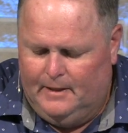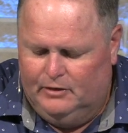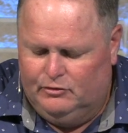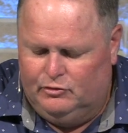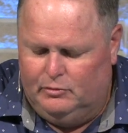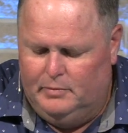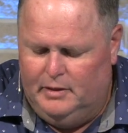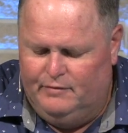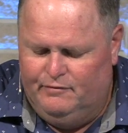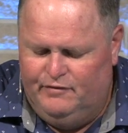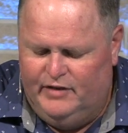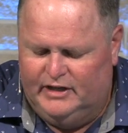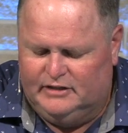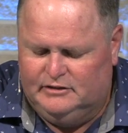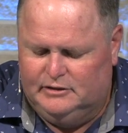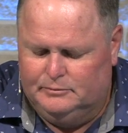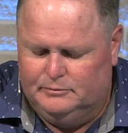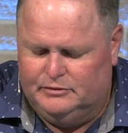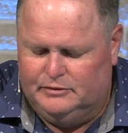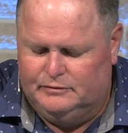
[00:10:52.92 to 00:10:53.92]
to be
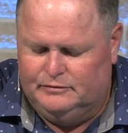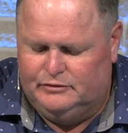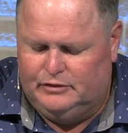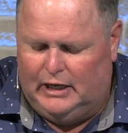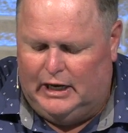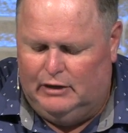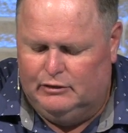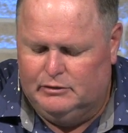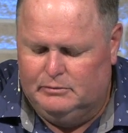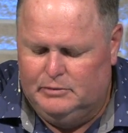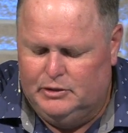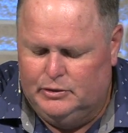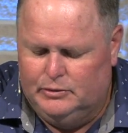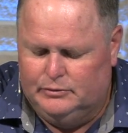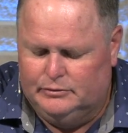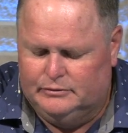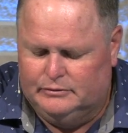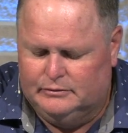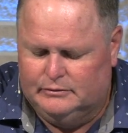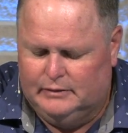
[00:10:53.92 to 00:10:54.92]
victims of child
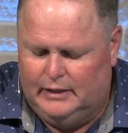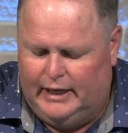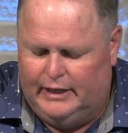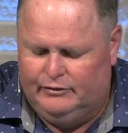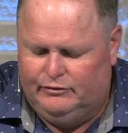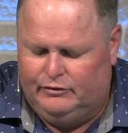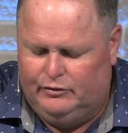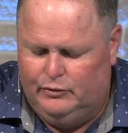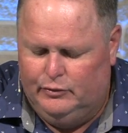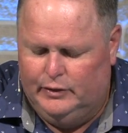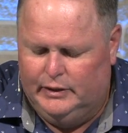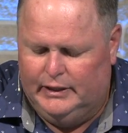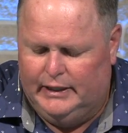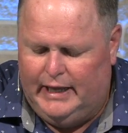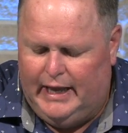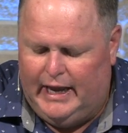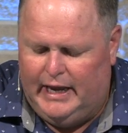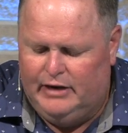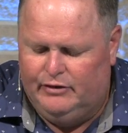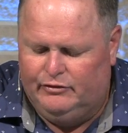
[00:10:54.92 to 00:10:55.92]
abuse, and to
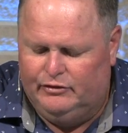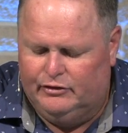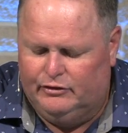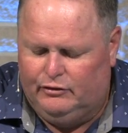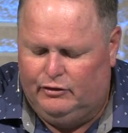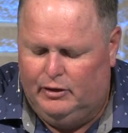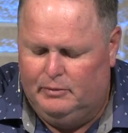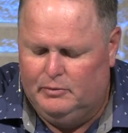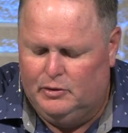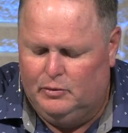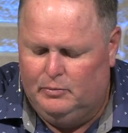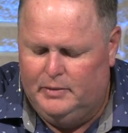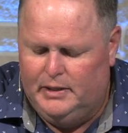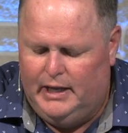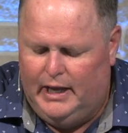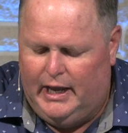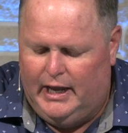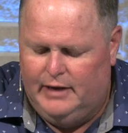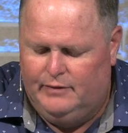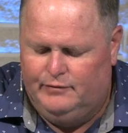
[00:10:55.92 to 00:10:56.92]
engage in criminal
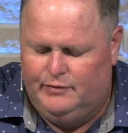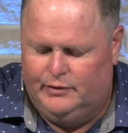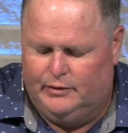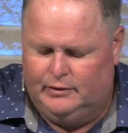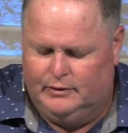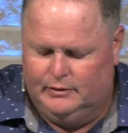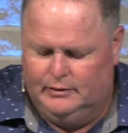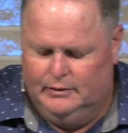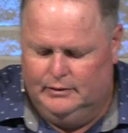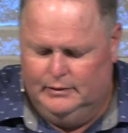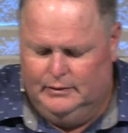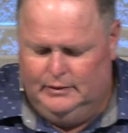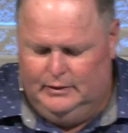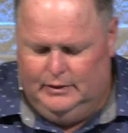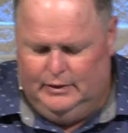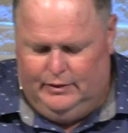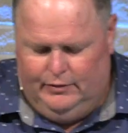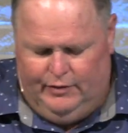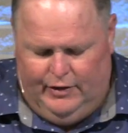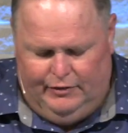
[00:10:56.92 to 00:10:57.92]
behavior
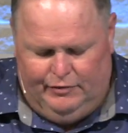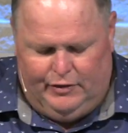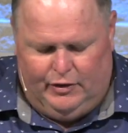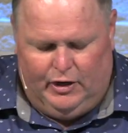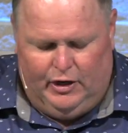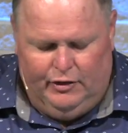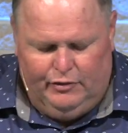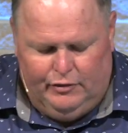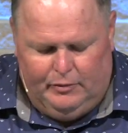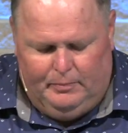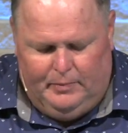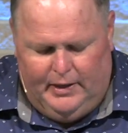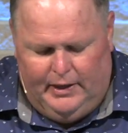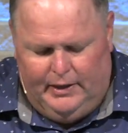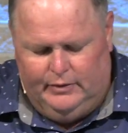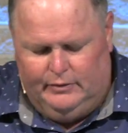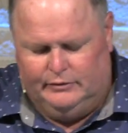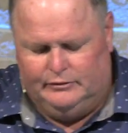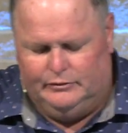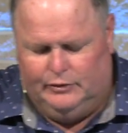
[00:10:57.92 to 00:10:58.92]
than their other
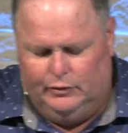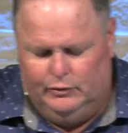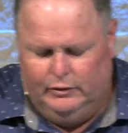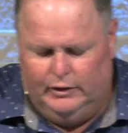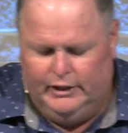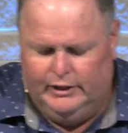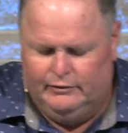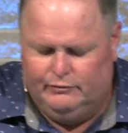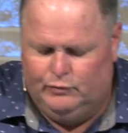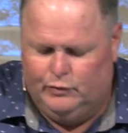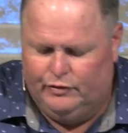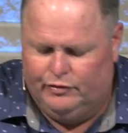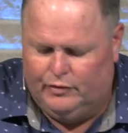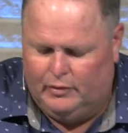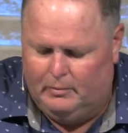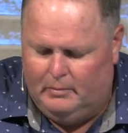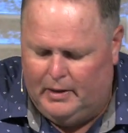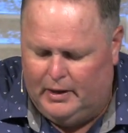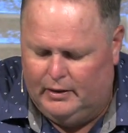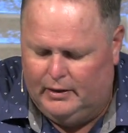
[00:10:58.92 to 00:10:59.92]
peers who live with their
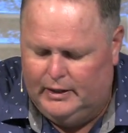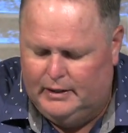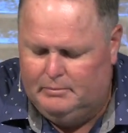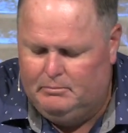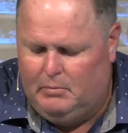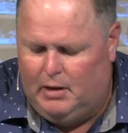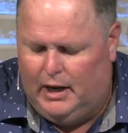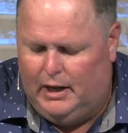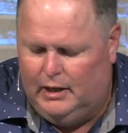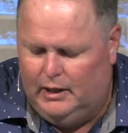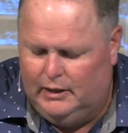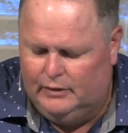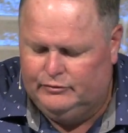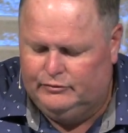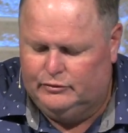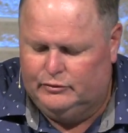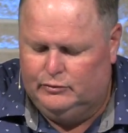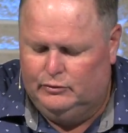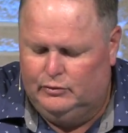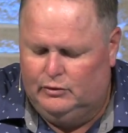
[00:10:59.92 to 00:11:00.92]
married,
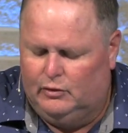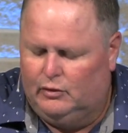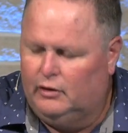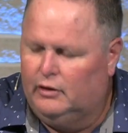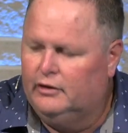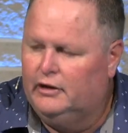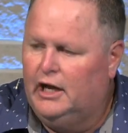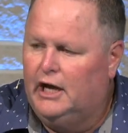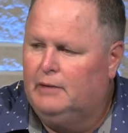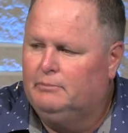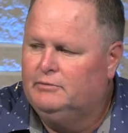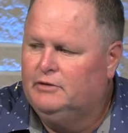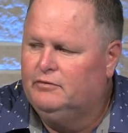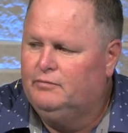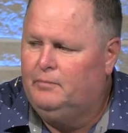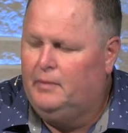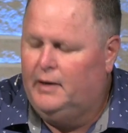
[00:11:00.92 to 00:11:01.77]
biological, or adoptive